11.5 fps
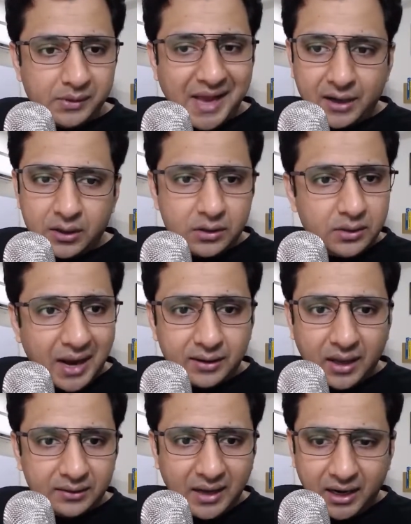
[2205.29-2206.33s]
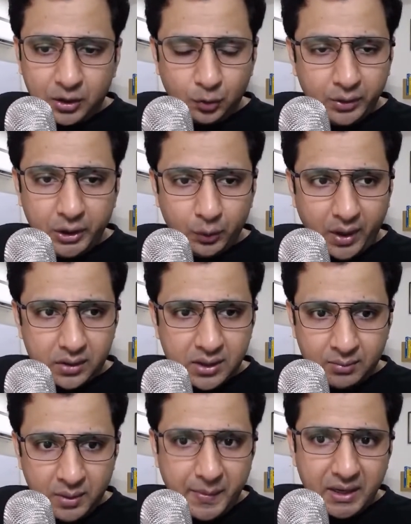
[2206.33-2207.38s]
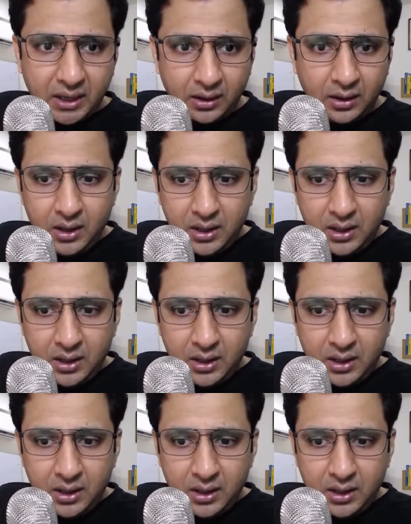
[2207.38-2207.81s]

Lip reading: That are the only two cases. I'm repeating.